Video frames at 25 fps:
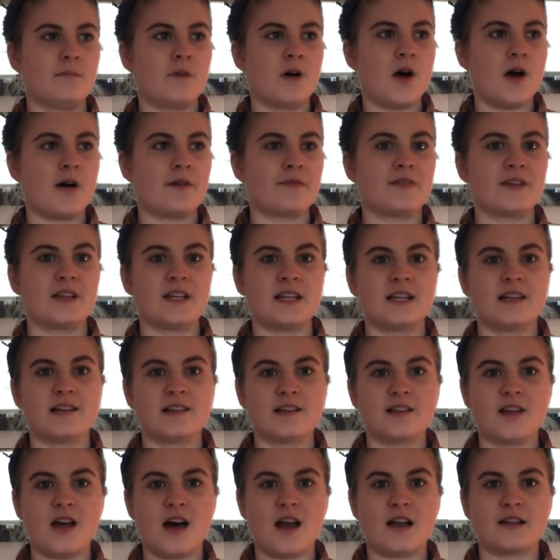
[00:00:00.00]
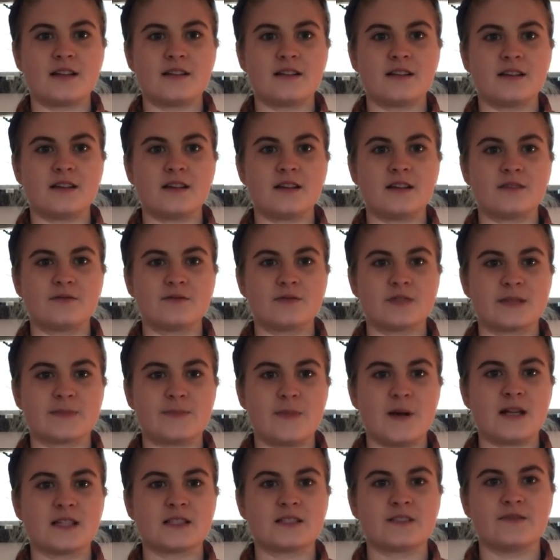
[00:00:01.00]
often in a lot of the
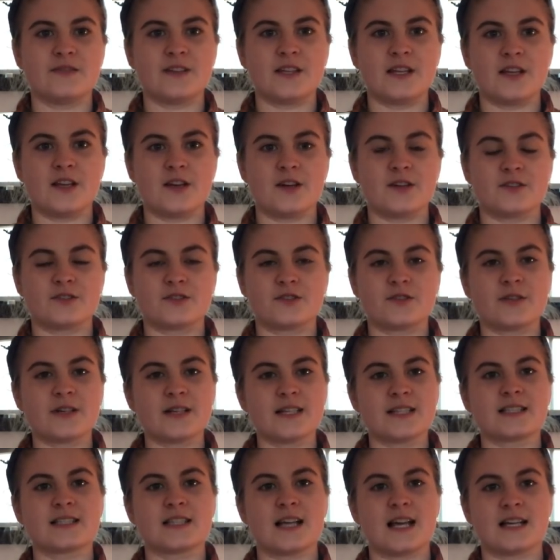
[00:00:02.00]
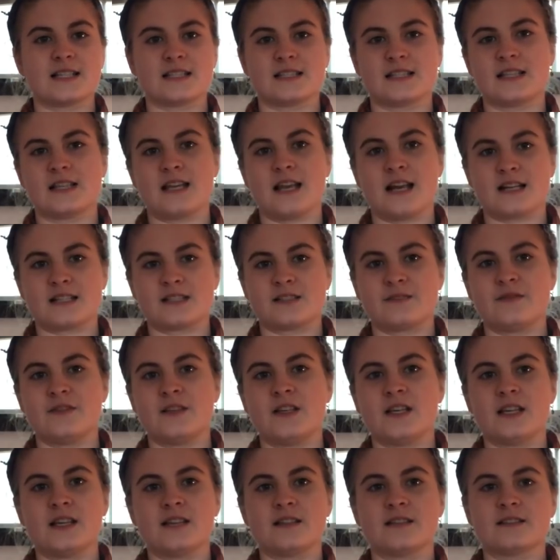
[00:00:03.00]
response videos criticizing
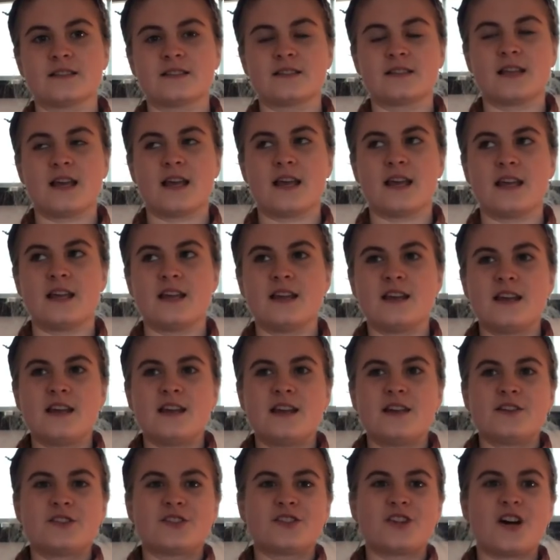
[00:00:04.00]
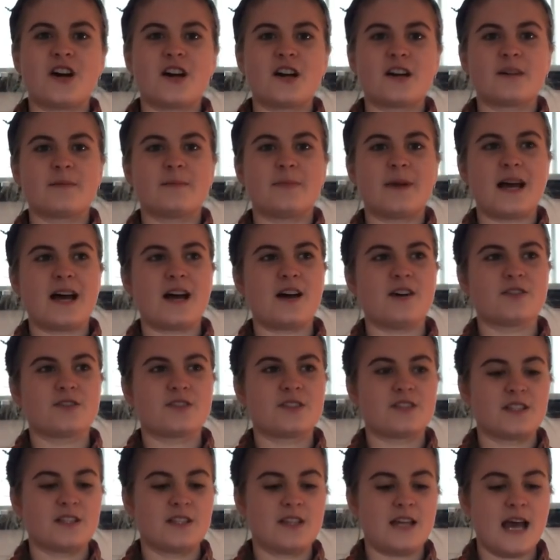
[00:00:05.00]
ex-vegans, they talk
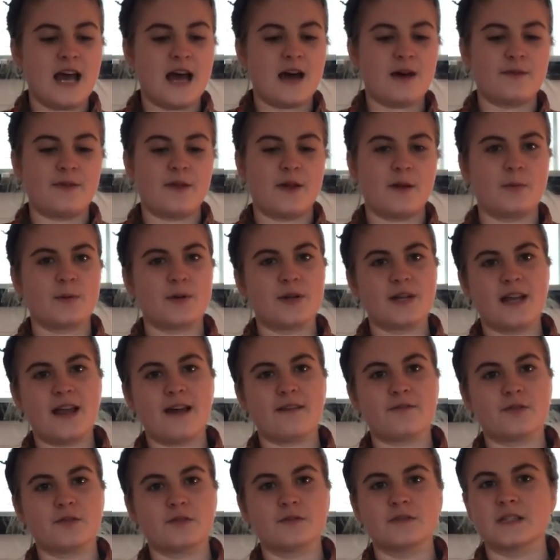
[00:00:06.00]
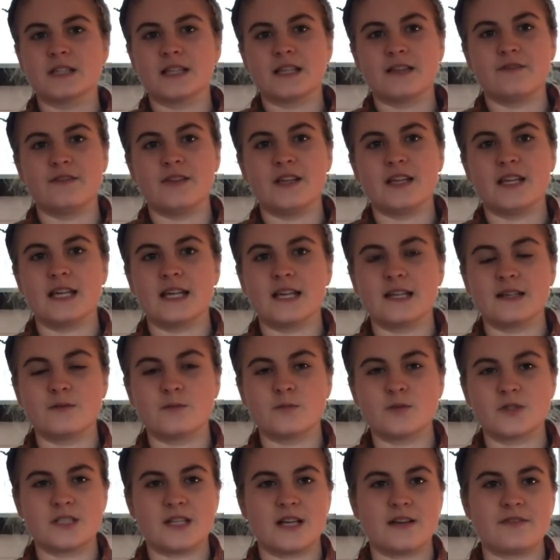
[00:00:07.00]
about how they were never really vegan,
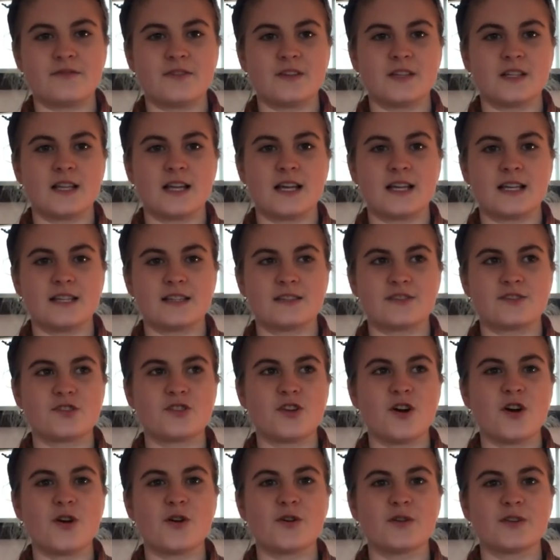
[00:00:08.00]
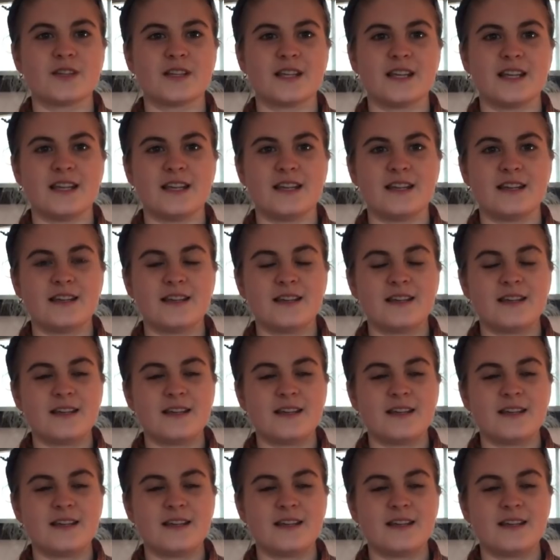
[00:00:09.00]
which I feel like is totally